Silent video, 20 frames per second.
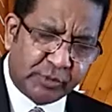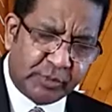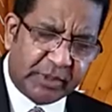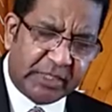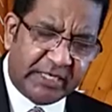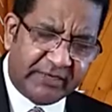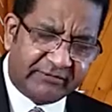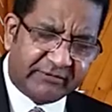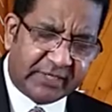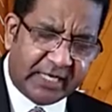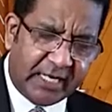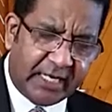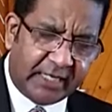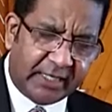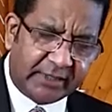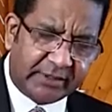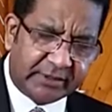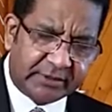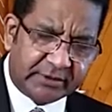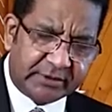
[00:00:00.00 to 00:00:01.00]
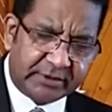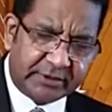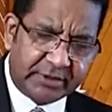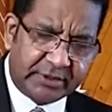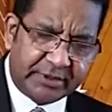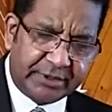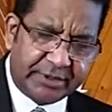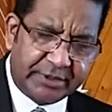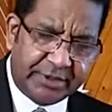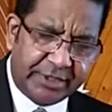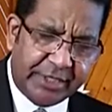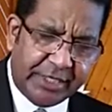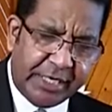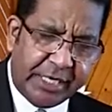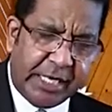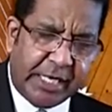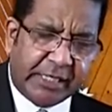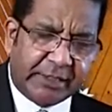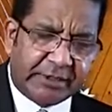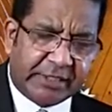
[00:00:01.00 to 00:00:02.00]
who believed God.
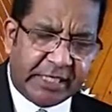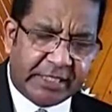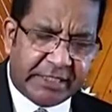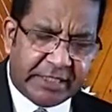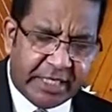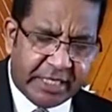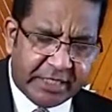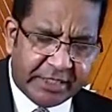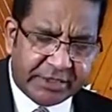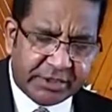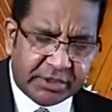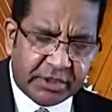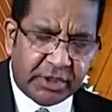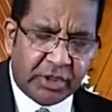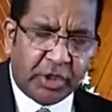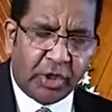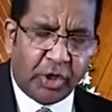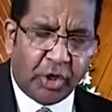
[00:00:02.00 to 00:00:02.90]
They did